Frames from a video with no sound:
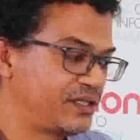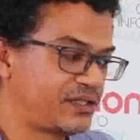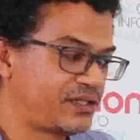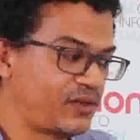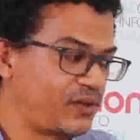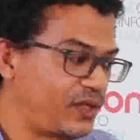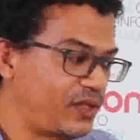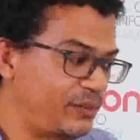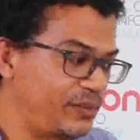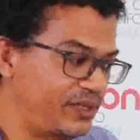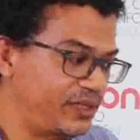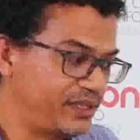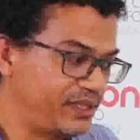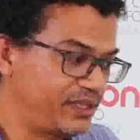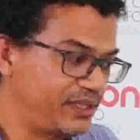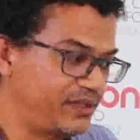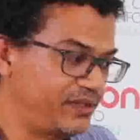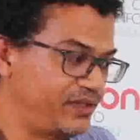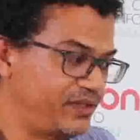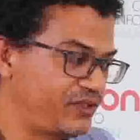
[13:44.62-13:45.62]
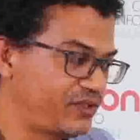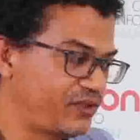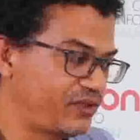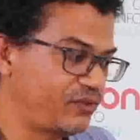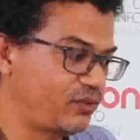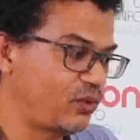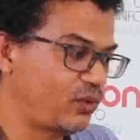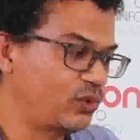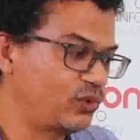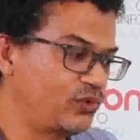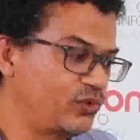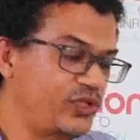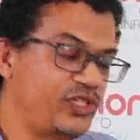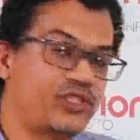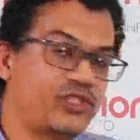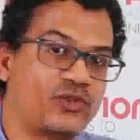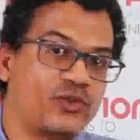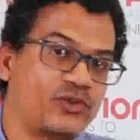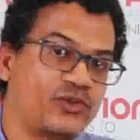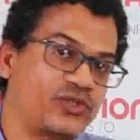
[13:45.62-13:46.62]
So, I mean, these are all
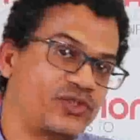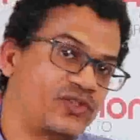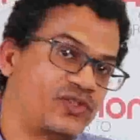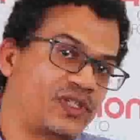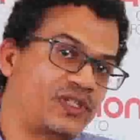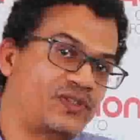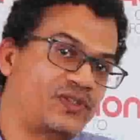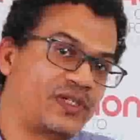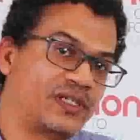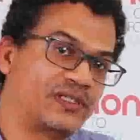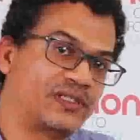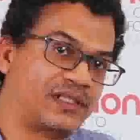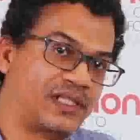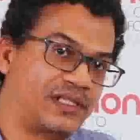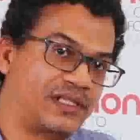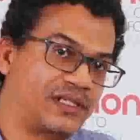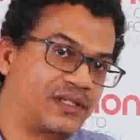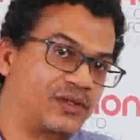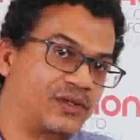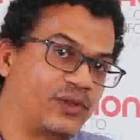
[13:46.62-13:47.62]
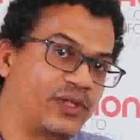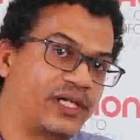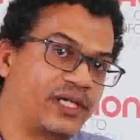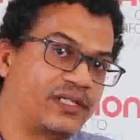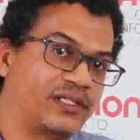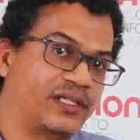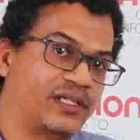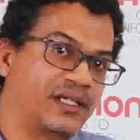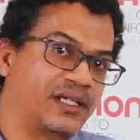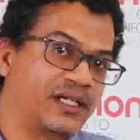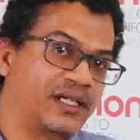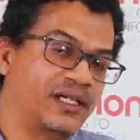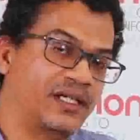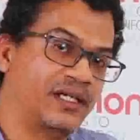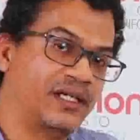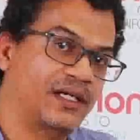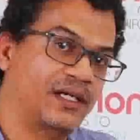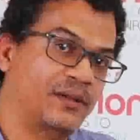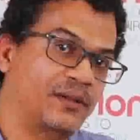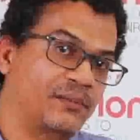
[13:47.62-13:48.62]
resources that you can take a look at
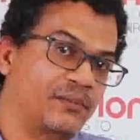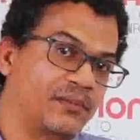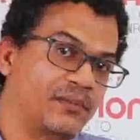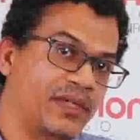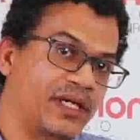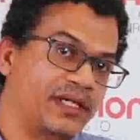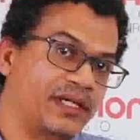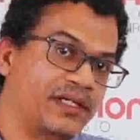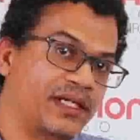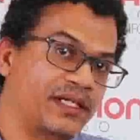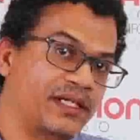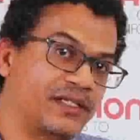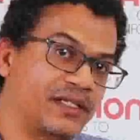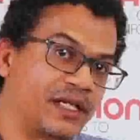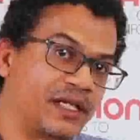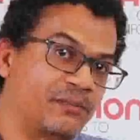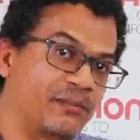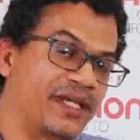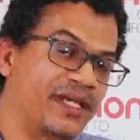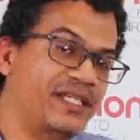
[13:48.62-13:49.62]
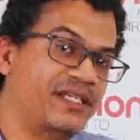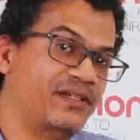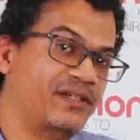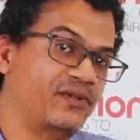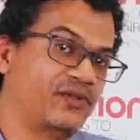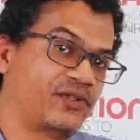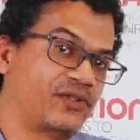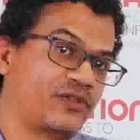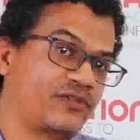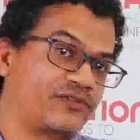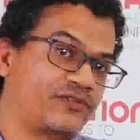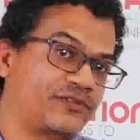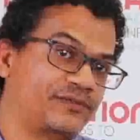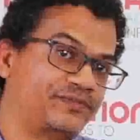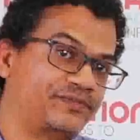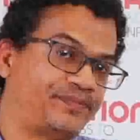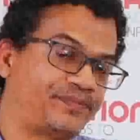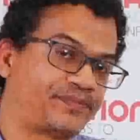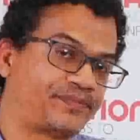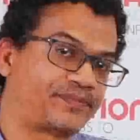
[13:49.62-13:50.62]
and make use of
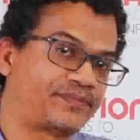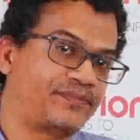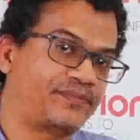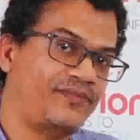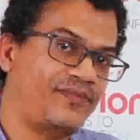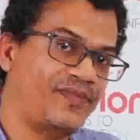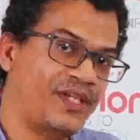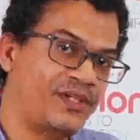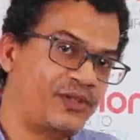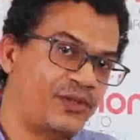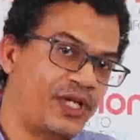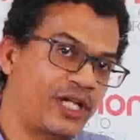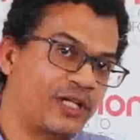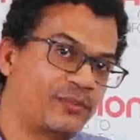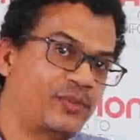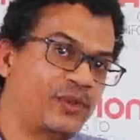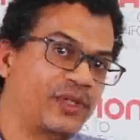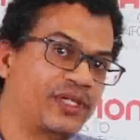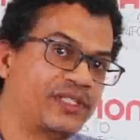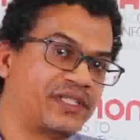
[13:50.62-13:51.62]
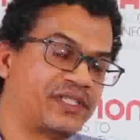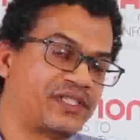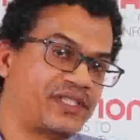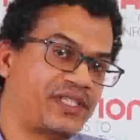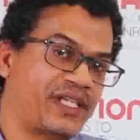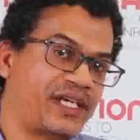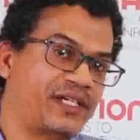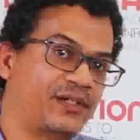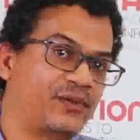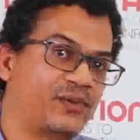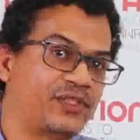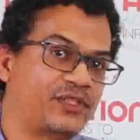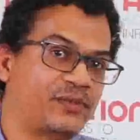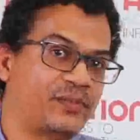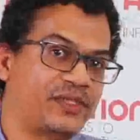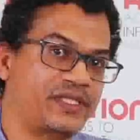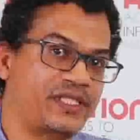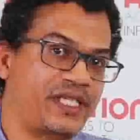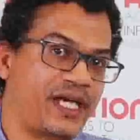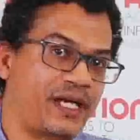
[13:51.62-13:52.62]
to help you understand what's
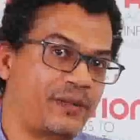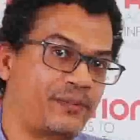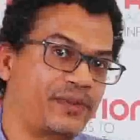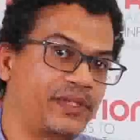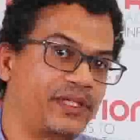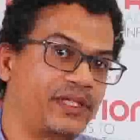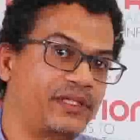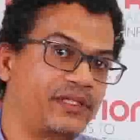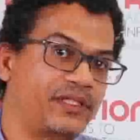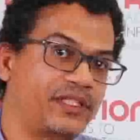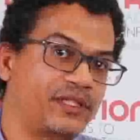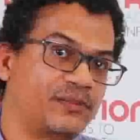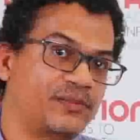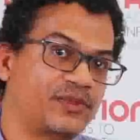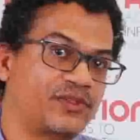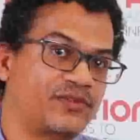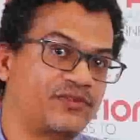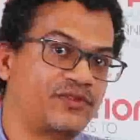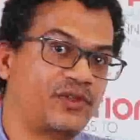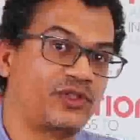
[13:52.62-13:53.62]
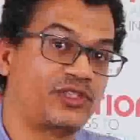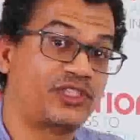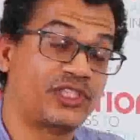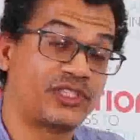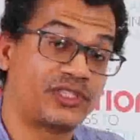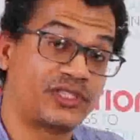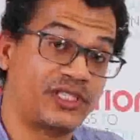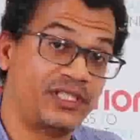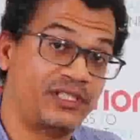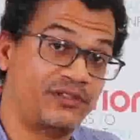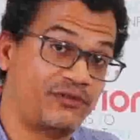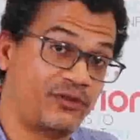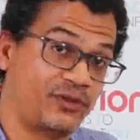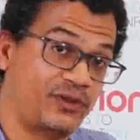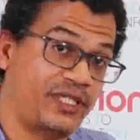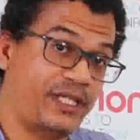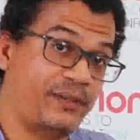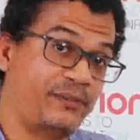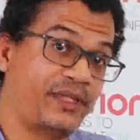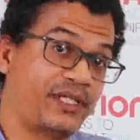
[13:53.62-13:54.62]
busy happening in terms of not just the
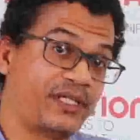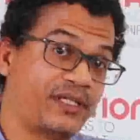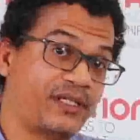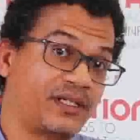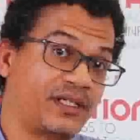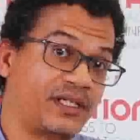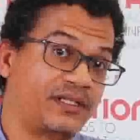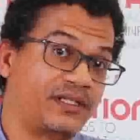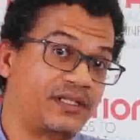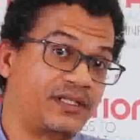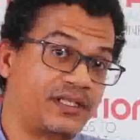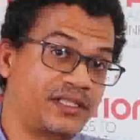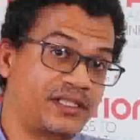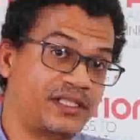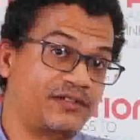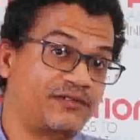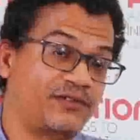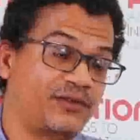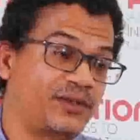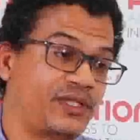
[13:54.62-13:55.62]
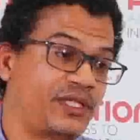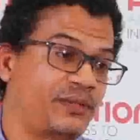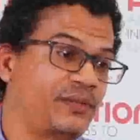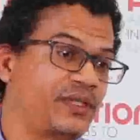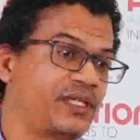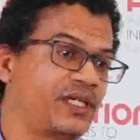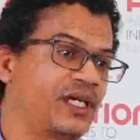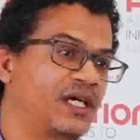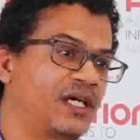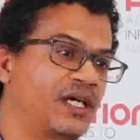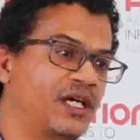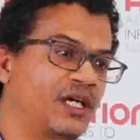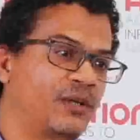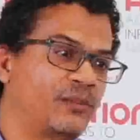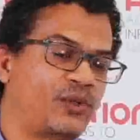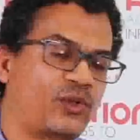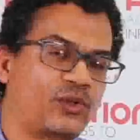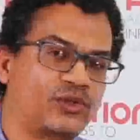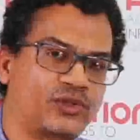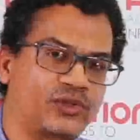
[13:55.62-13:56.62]
infodemic and the disinfodemic,
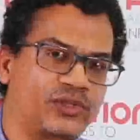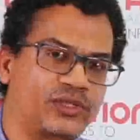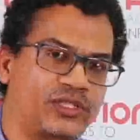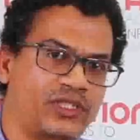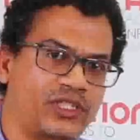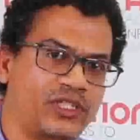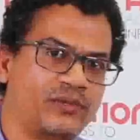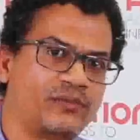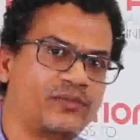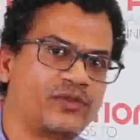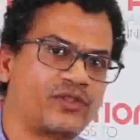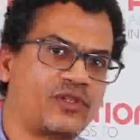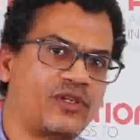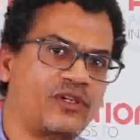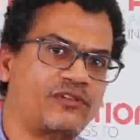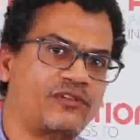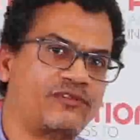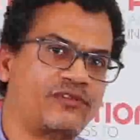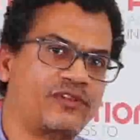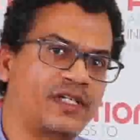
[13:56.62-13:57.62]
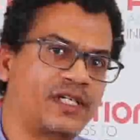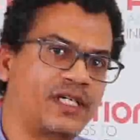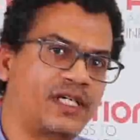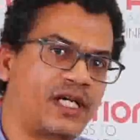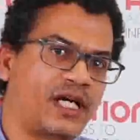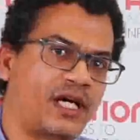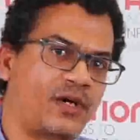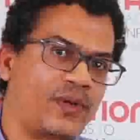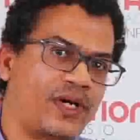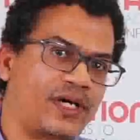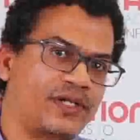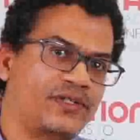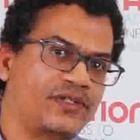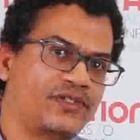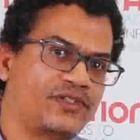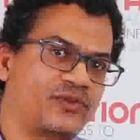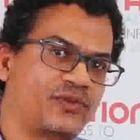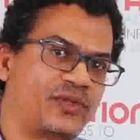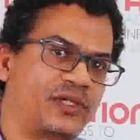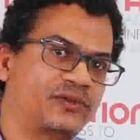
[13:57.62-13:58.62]
but also in terms of how
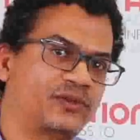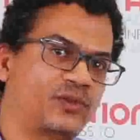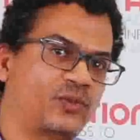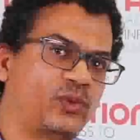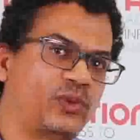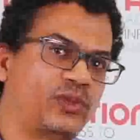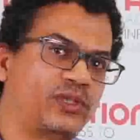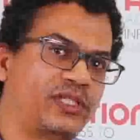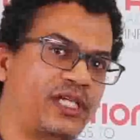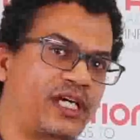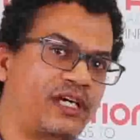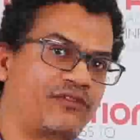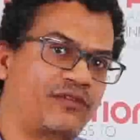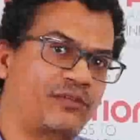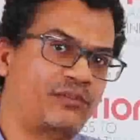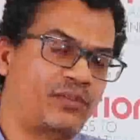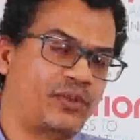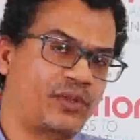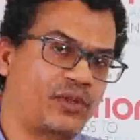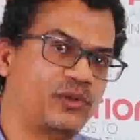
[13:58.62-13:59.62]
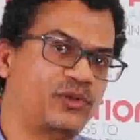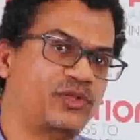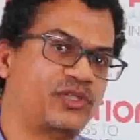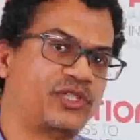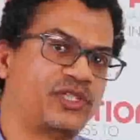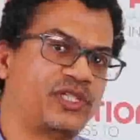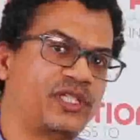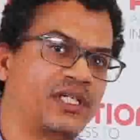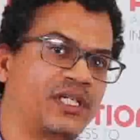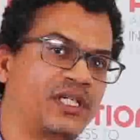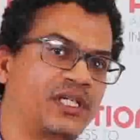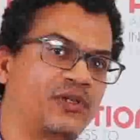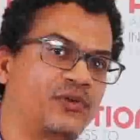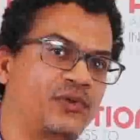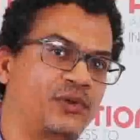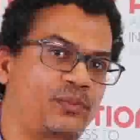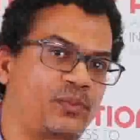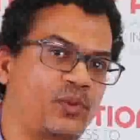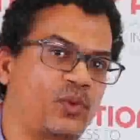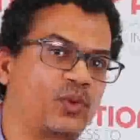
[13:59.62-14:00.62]
others around the world have approached
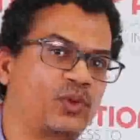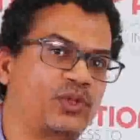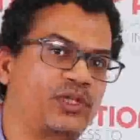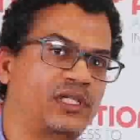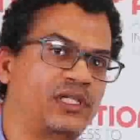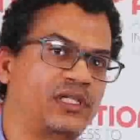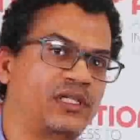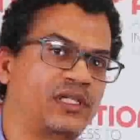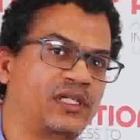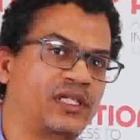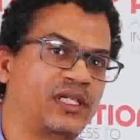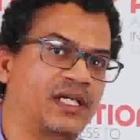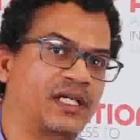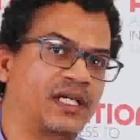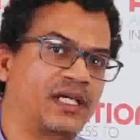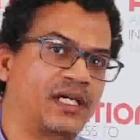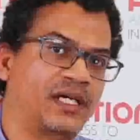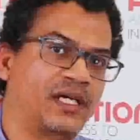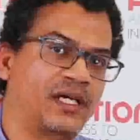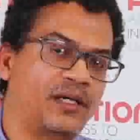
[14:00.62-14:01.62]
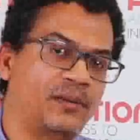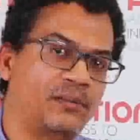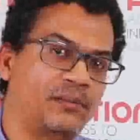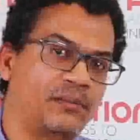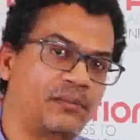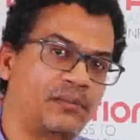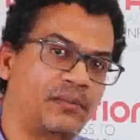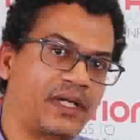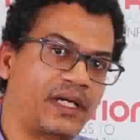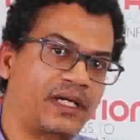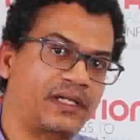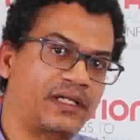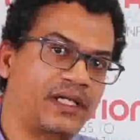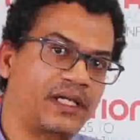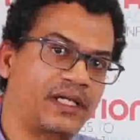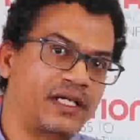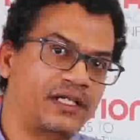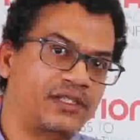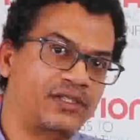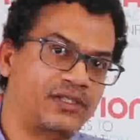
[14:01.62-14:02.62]
reporting
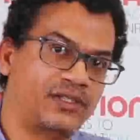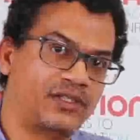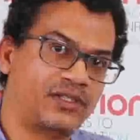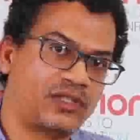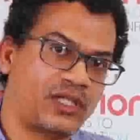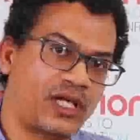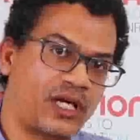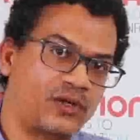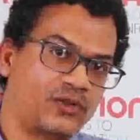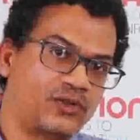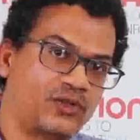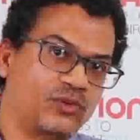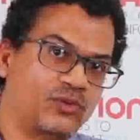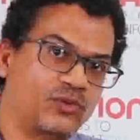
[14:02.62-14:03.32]
and how